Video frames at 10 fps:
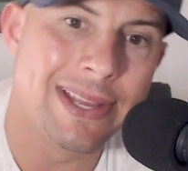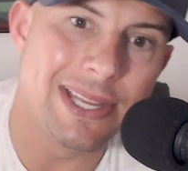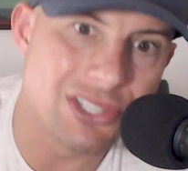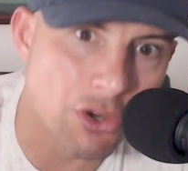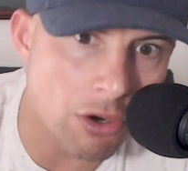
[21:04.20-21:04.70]

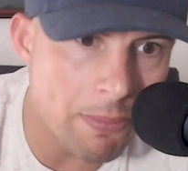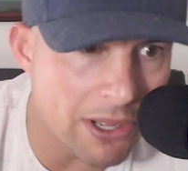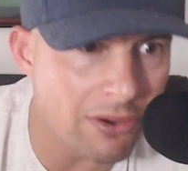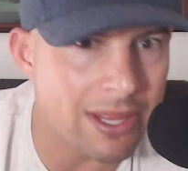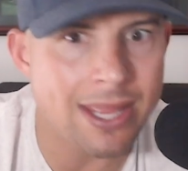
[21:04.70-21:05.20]
His
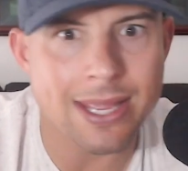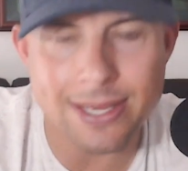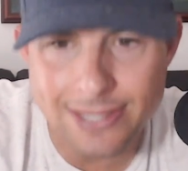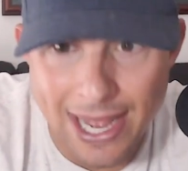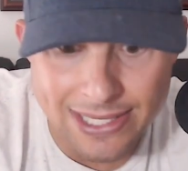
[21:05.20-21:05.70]
durability,
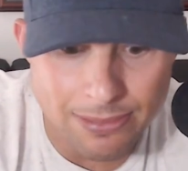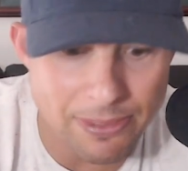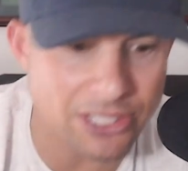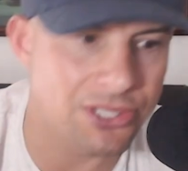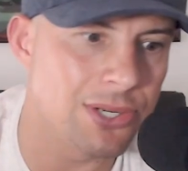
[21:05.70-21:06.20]
he's got some
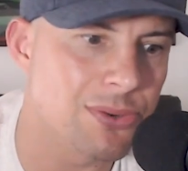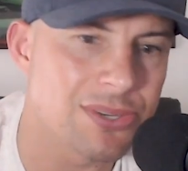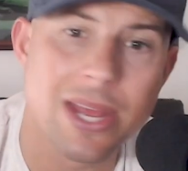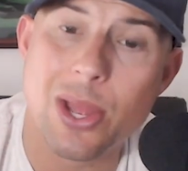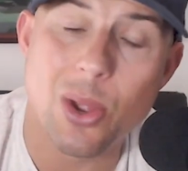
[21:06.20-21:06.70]

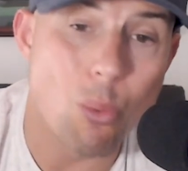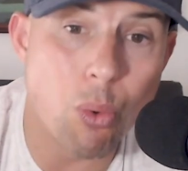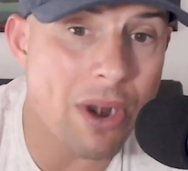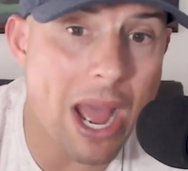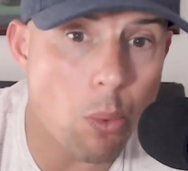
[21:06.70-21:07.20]
issues.
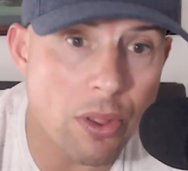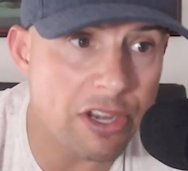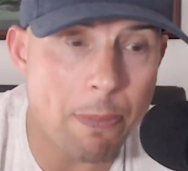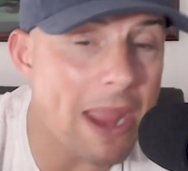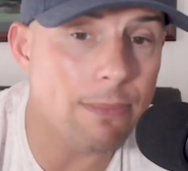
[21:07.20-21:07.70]
We're not willing
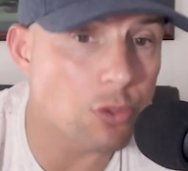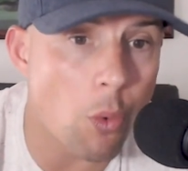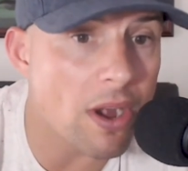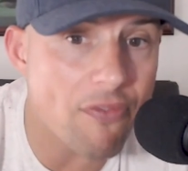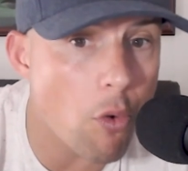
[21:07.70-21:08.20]
to pay him
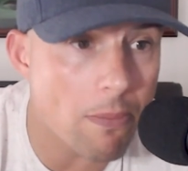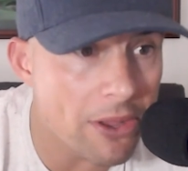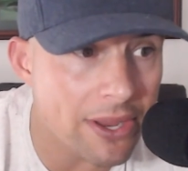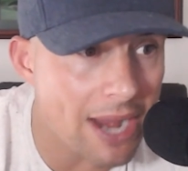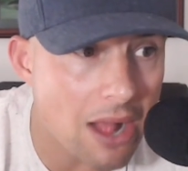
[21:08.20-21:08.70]
$24
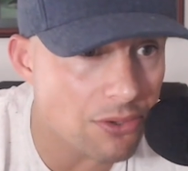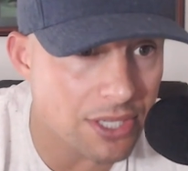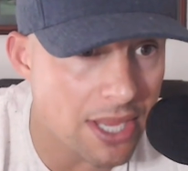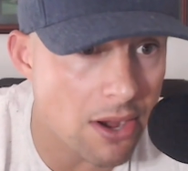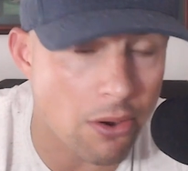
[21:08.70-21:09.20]
million a
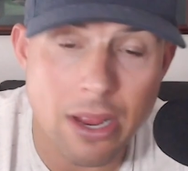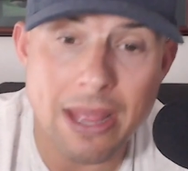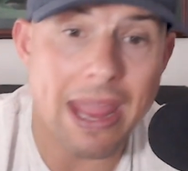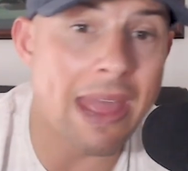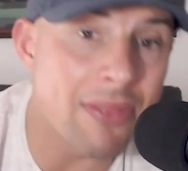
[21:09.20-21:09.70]
year.
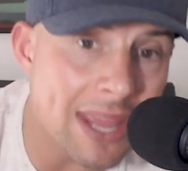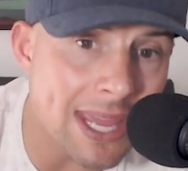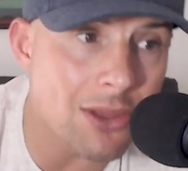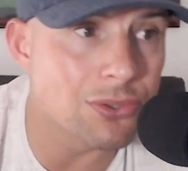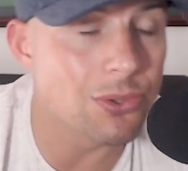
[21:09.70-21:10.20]
And the
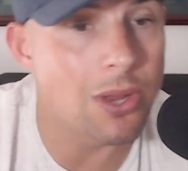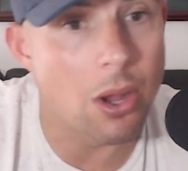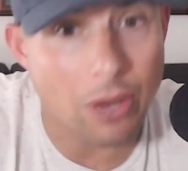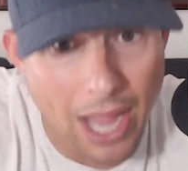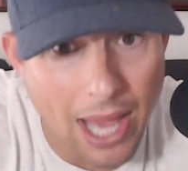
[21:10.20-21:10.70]
Eagles, who
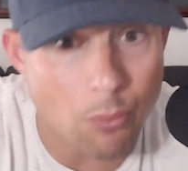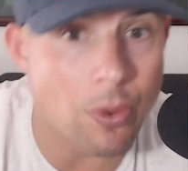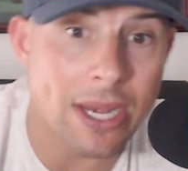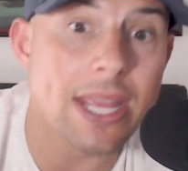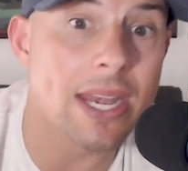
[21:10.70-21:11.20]
go, God,
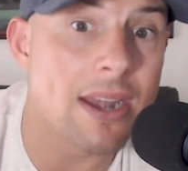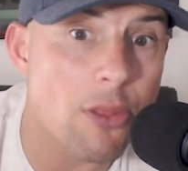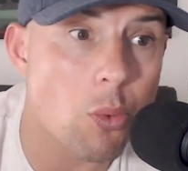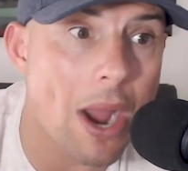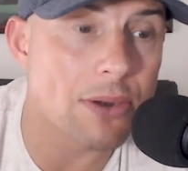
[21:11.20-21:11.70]
we need
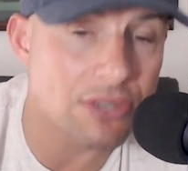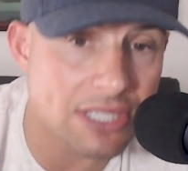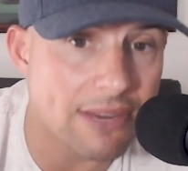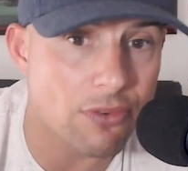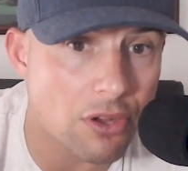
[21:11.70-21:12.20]
another wide
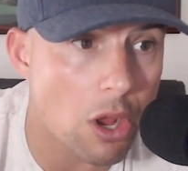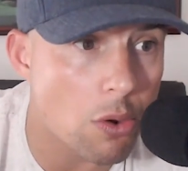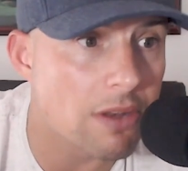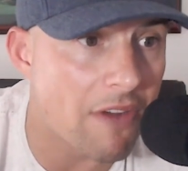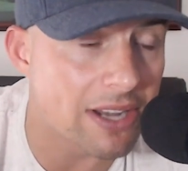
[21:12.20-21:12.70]
receiver to go
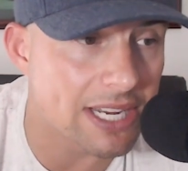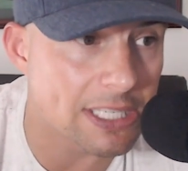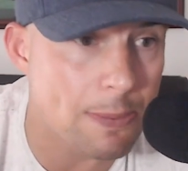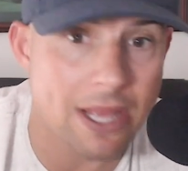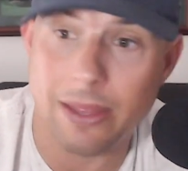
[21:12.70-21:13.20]
with Devontae
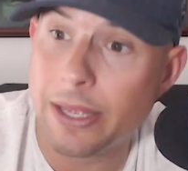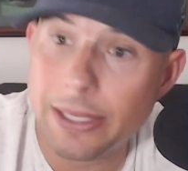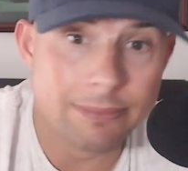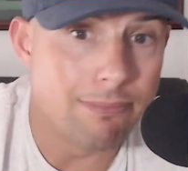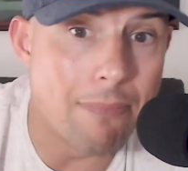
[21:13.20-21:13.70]
Smith,
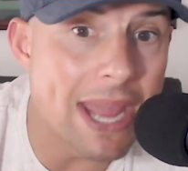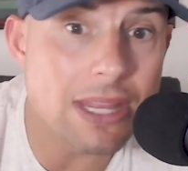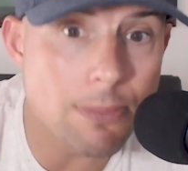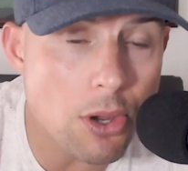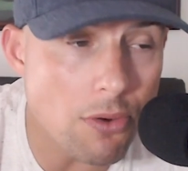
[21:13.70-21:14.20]

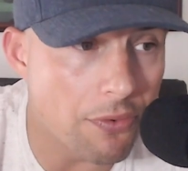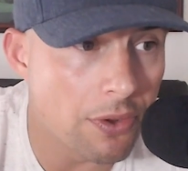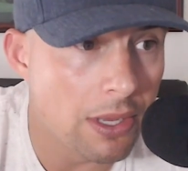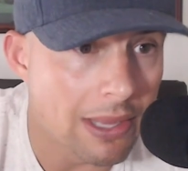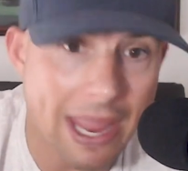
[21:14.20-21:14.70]
made the move.
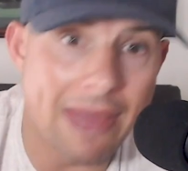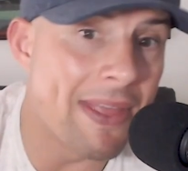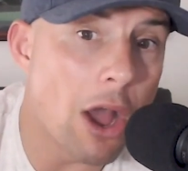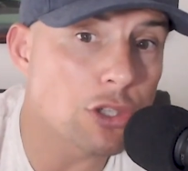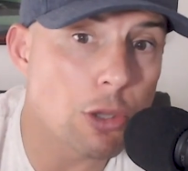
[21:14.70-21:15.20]
And
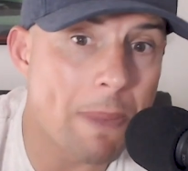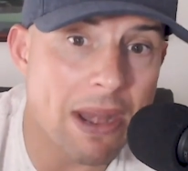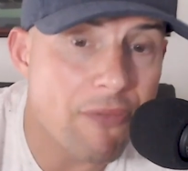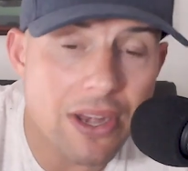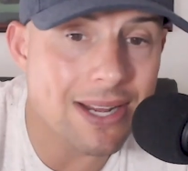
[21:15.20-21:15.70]
they also
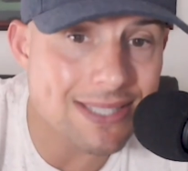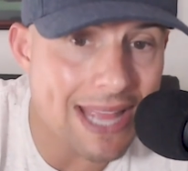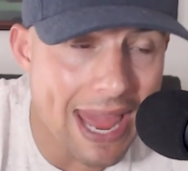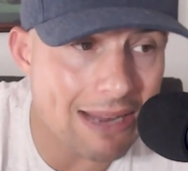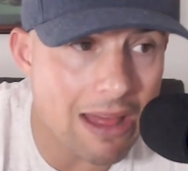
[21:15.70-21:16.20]
benefited because
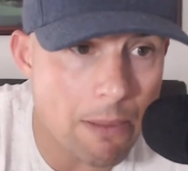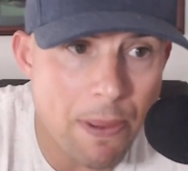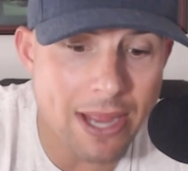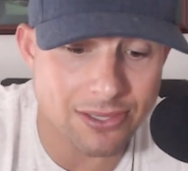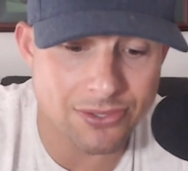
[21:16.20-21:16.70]
they had a lot of
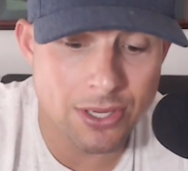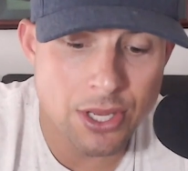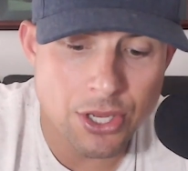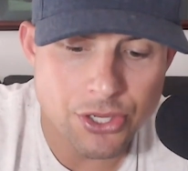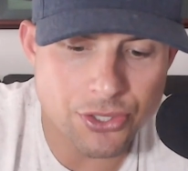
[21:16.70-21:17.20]
picks.
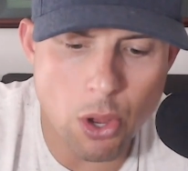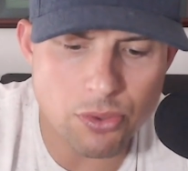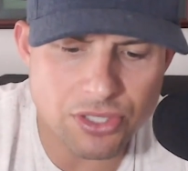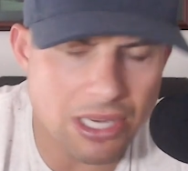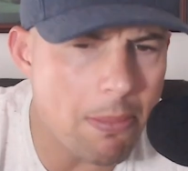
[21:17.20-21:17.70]

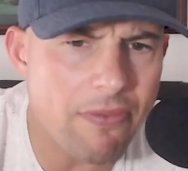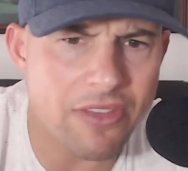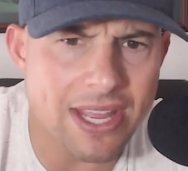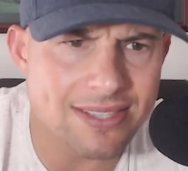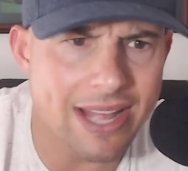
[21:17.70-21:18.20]
So some of
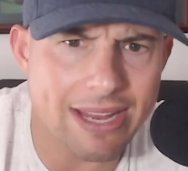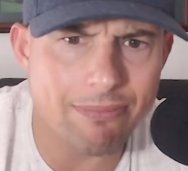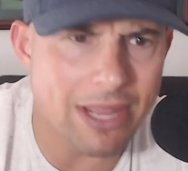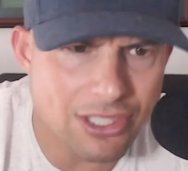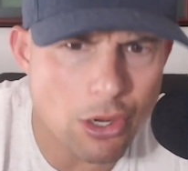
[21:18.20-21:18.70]
these,
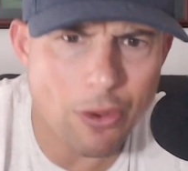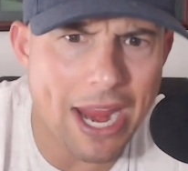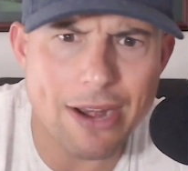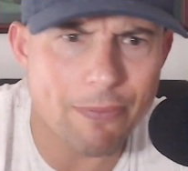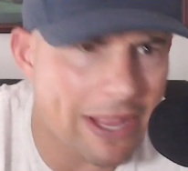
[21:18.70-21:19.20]
like, it's
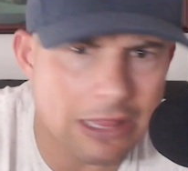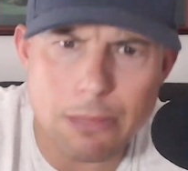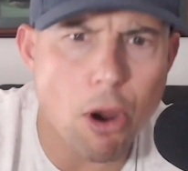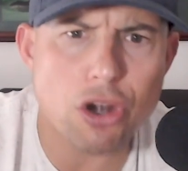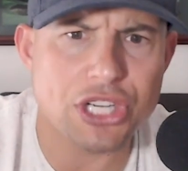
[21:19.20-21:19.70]
okay to, like,
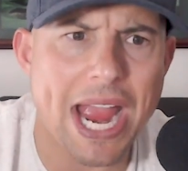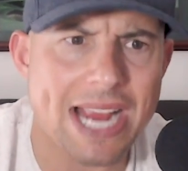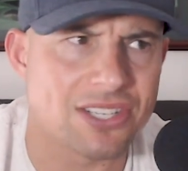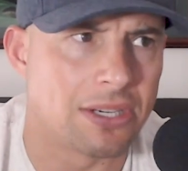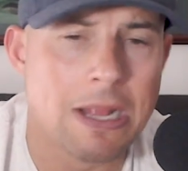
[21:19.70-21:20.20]
Lamar
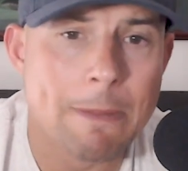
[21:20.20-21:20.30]
Jackson.